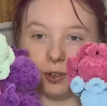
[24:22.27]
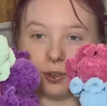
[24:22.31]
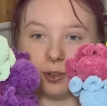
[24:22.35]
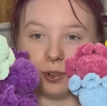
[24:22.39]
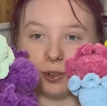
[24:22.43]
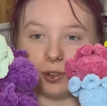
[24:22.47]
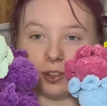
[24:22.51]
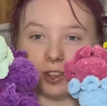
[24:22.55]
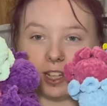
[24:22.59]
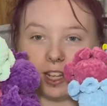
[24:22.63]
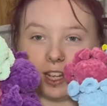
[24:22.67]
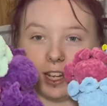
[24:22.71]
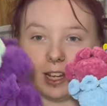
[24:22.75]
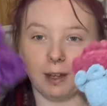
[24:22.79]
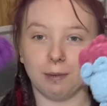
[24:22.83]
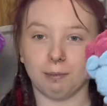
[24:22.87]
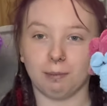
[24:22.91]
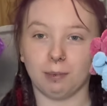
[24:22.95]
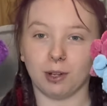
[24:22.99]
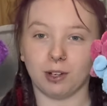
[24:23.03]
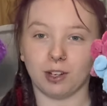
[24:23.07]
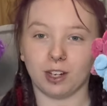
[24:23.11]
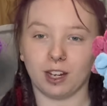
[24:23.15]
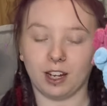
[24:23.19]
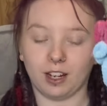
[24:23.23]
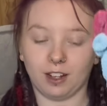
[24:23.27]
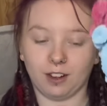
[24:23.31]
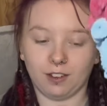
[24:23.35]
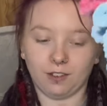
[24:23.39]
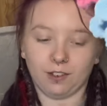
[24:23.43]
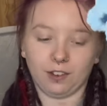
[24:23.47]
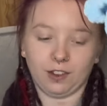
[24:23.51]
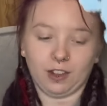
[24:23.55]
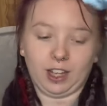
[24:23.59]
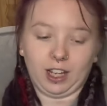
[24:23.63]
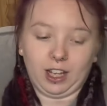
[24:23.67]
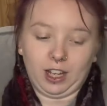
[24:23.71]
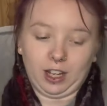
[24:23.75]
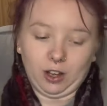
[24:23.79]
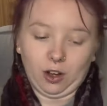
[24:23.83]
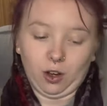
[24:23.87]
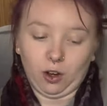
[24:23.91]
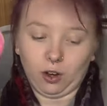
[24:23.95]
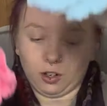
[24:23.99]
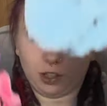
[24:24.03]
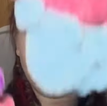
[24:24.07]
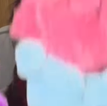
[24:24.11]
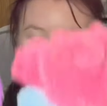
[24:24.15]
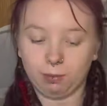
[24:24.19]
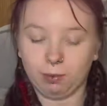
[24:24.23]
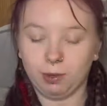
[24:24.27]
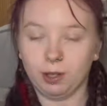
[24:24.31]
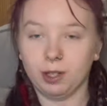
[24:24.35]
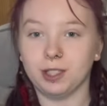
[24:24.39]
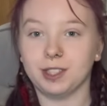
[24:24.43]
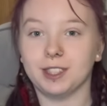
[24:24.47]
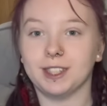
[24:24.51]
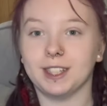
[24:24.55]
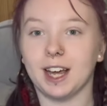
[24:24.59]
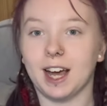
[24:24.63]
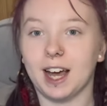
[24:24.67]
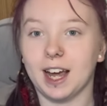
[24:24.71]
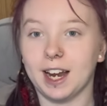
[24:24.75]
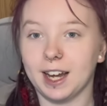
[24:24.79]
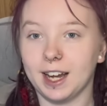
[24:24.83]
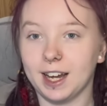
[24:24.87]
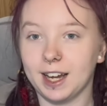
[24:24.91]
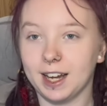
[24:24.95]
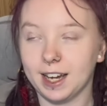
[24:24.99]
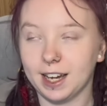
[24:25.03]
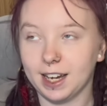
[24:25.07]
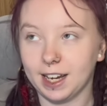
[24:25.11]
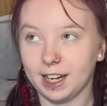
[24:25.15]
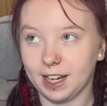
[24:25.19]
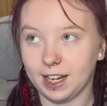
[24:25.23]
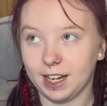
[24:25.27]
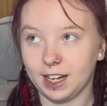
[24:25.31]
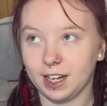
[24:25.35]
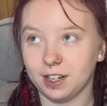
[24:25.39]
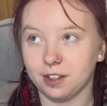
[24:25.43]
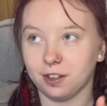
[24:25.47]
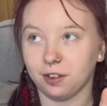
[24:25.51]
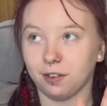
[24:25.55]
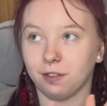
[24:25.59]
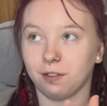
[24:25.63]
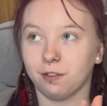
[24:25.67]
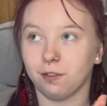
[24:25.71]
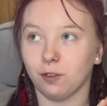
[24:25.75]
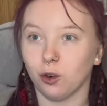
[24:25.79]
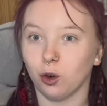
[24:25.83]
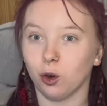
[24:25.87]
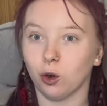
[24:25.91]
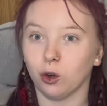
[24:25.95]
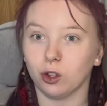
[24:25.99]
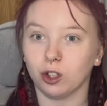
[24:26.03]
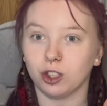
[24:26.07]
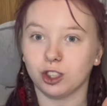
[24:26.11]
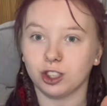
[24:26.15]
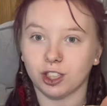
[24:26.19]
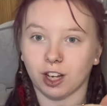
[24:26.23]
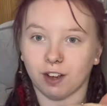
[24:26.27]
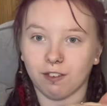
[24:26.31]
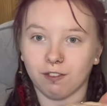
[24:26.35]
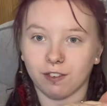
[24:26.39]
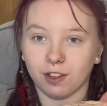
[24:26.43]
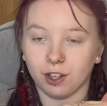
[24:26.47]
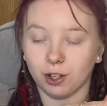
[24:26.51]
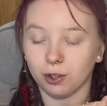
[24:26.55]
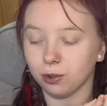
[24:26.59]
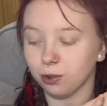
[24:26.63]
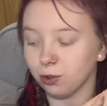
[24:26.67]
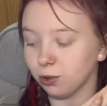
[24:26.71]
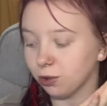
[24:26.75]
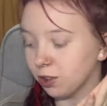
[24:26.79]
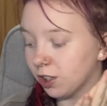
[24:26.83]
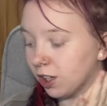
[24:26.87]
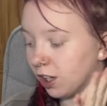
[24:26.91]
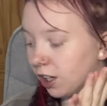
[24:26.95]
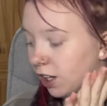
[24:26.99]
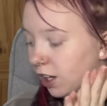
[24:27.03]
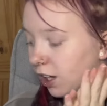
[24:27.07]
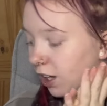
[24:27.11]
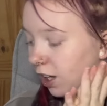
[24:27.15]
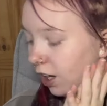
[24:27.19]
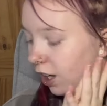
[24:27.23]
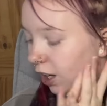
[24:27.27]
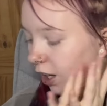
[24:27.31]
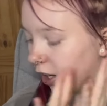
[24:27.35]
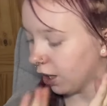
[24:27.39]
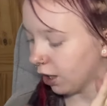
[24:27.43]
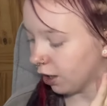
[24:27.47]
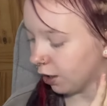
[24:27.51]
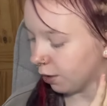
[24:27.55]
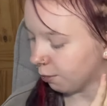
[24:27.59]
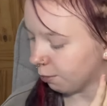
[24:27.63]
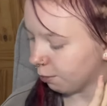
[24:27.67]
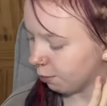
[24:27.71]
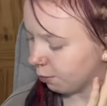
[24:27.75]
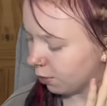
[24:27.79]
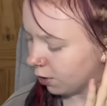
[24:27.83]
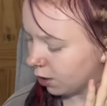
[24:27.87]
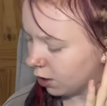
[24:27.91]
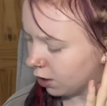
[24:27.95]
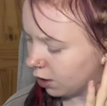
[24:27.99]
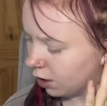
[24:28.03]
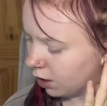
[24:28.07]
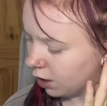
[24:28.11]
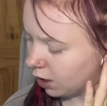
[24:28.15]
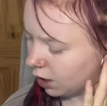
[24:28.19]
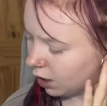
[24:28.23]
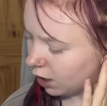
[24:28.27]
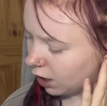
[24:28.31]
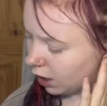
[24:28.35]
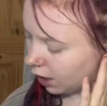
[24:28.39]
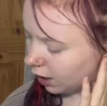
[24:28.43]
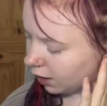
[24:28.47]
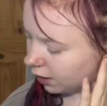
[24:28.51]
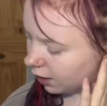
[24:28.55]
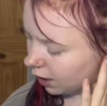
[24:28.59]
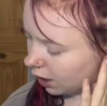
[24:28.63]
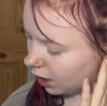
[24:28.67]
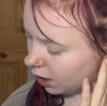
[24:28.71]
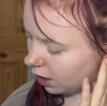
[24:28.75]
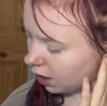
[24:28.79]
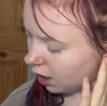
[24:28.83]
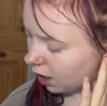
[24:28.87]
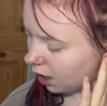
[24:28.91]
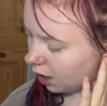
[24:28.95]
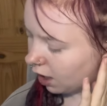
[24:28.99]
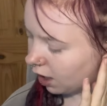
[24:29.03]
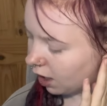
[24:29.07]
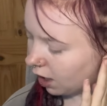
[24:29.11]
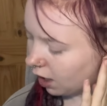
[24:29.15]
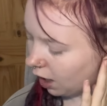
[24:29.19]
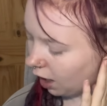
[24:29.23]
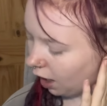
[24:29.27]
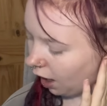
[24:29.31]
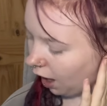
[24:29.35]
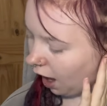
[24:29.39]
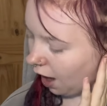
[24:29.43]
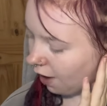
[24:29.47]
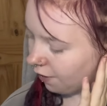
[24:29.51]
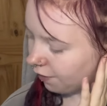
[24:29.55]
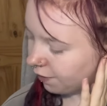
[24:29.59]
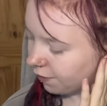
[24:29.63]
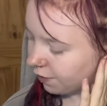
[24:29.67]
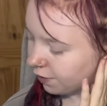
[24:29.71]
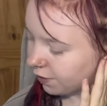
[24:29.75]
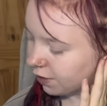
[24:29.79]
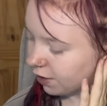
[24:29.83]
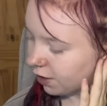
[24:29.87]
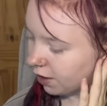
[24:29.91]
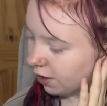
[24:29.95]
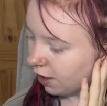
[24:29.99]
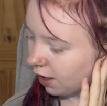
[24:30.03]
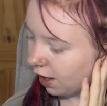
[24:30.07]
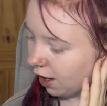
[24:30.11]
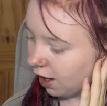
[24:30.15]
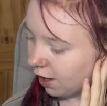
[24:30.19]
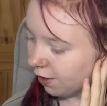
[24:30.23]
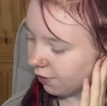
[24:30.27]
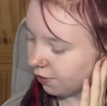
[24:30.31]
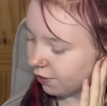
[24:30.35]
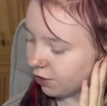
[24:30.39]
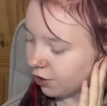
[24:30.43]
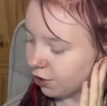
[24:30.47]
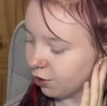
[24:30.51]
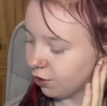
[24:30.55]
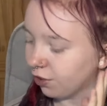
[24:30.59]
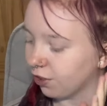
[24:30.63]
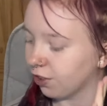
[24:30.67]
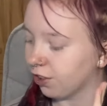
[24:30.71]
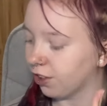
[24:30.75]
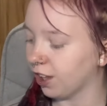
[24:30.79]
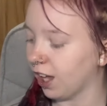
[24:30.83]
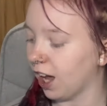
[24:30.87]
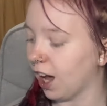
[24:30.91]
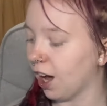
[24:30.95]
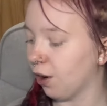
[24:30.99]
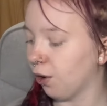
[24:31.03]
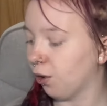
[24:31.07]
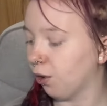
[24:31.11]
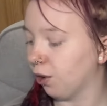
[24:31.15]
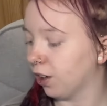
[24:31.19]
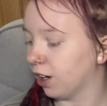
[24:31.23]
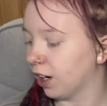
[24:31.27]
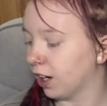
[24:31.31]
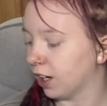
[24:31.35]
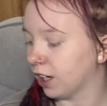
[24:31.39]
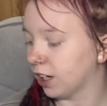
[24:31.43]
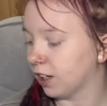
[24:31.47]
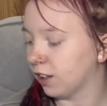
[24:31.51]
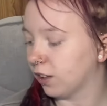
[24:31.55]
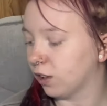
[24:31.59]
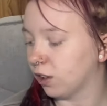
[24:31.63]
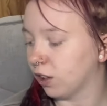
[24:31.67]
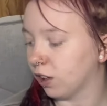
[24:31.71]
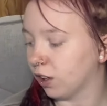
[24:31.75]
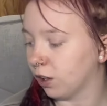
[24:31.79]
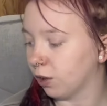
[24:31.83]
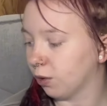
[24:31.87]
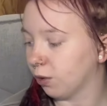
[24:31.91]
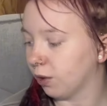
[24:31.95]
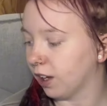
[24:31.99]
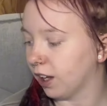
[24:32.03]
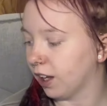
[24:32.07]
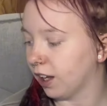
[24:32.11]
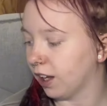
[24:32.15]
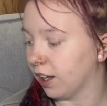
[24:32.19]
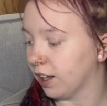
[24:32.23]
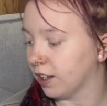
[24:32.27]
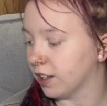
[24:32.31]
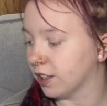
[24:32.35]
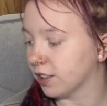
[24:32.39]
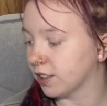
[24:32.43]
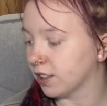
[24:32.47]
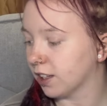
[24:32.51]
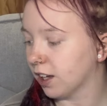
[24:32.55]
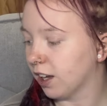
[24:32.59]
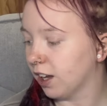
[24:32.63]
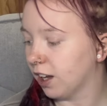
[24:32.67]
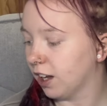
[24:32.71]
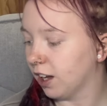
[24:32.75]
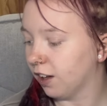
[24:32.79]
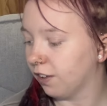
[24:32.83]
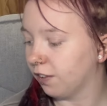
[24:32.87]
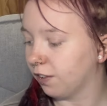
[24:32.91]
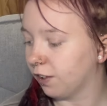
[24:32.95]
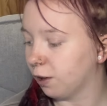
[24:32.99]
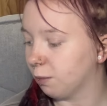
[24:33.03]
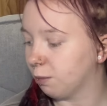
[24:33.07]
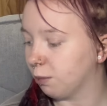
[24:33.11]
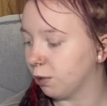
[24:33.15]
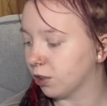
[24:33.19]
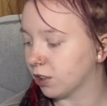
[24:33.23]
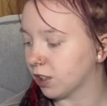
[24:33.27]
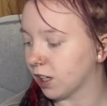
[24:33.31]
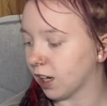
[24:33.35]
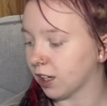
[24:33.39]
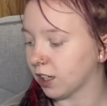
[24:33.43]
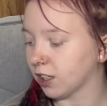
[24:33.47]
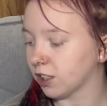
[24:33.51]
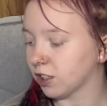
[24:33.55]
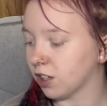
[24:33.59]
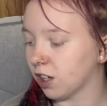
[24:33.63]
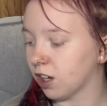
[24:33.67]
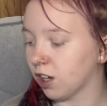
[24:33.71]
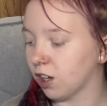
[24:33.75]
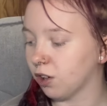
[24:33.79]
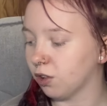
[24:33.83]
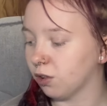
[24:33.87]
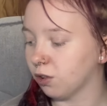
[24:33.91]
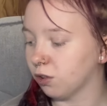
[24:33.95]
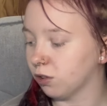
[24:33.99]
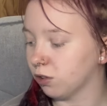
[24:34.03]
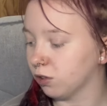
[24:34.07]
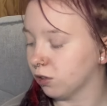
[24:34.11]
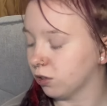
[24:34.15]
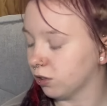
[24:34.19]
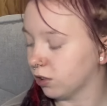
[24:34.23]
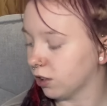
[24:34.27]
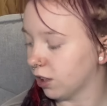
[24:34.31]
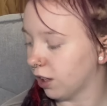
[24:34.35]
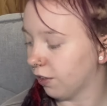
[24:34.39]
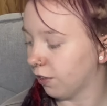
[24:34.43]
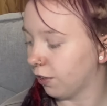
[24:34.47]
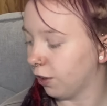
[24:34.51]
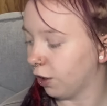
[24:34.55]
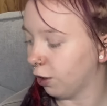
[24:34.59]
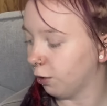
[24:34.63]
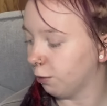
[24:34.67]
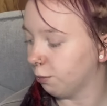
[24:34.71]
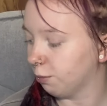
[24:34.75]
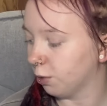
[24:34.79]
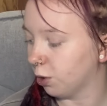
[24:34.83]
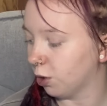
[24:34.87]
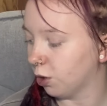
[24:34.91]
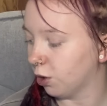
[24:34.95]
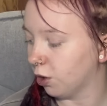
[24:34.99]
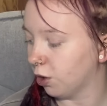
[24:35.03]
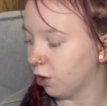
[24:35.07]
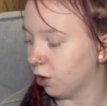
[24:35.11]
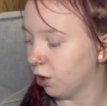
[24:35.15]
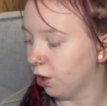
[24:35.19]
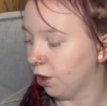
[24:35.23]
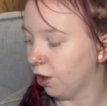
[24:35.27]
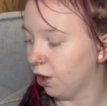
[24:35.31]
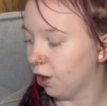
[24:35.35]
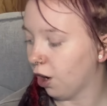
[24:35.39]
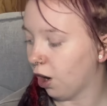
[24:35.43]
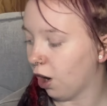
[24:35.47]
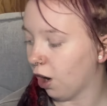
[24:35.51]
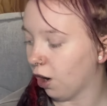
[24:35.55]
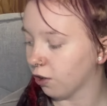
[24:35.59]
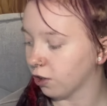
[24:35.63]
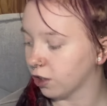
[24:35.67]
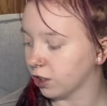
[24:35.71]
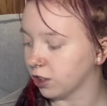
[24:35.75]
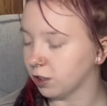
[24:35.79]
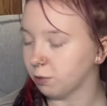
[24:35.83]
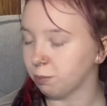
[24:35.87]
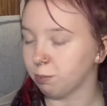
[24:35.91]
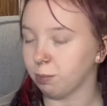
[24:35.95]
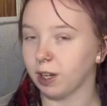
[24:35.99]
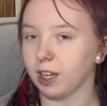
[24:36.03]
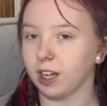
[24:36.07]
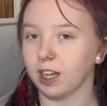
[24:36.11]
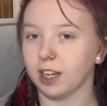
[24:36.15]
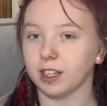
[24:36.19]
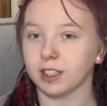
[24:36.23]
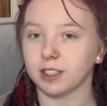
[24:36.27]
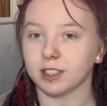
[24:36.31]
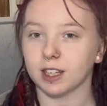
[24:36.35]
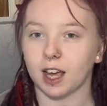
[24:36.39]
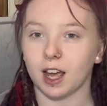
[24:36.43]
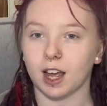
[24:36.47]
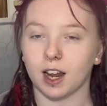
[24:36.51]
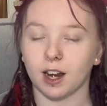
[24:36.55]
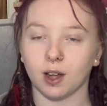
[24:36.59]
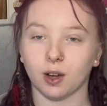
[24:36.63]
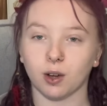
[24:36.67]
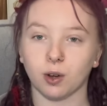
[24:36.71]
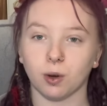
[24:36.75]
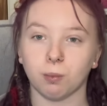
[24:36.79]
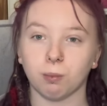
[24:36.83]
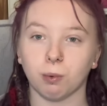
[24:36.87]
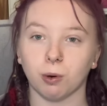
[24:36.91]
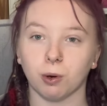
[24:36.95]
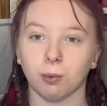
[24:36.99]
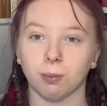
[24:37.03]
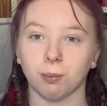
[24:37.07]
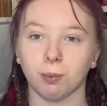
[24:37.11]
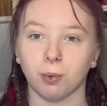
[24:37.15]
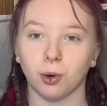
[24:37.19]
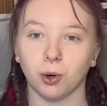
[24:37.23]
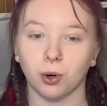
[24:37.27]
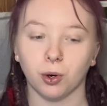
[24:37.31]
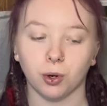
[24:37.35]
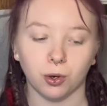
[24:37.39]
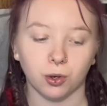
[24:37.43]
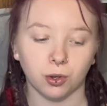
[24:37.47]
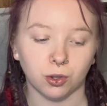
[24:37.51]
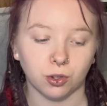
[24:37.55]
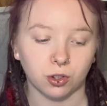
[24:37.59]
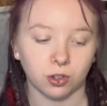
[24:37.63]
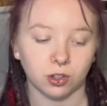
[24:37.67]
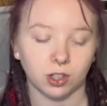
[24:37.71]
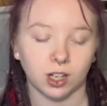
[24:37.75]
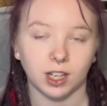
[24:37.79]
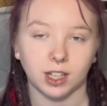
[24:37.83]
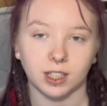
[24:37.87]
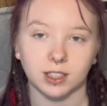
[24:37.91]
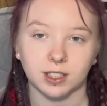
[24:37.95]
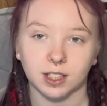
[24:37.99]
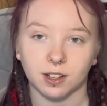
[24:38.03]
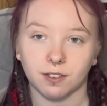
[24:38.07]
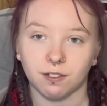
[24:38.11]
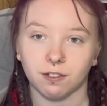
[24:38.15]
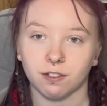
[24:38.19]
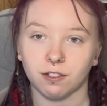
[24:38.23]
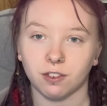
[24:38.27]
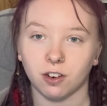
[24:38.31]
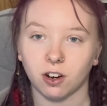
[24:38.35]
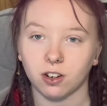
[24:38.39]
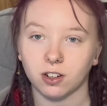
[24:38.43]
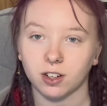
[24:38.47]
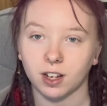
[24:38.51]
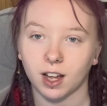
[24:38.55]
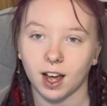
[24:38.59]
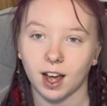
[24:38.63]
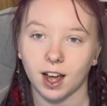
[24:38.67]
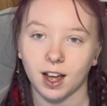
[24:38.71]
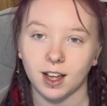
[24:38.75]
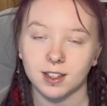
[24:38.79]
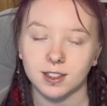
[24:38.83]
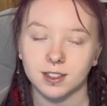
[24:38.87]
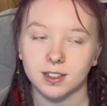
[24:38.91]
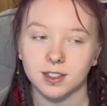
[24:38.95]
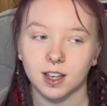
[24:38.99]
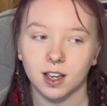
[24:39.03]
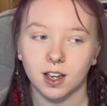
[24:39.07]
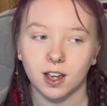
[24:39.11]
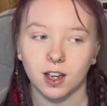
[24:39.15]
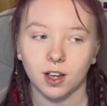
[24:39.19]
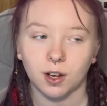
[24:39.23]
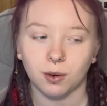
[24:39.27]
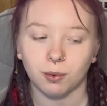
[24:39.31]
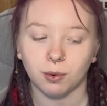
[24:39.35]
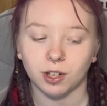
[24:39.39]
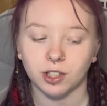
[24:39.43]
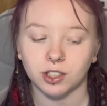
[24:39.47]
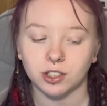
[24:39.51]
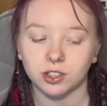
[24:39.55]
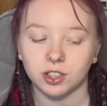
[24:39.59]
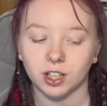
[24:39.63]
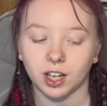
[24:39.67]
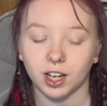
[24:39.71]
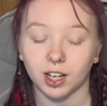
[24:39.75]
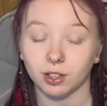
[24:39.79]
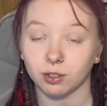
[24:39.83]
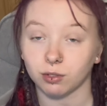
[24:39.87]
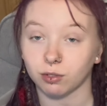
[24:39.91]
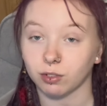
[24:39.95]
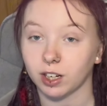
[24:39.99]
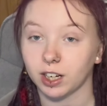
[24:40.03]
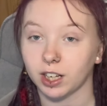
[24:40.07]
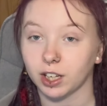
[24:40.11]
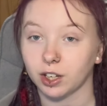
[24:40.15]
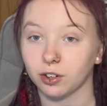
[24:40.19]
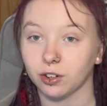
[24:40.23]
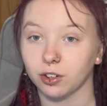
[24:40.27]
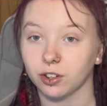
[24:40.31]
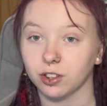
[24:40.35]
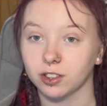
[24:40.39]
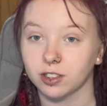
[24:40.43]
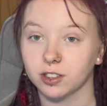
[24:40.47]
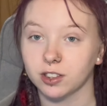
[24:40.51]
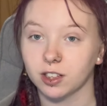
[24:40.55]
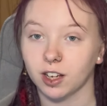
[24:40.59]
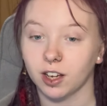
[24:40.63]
the bodies for the octopus that I need for Sheffield, and then after I've done that, all I need to do is a few more tank turtles, a few more orange bees and a couple more duckies in frog hats, which is really good.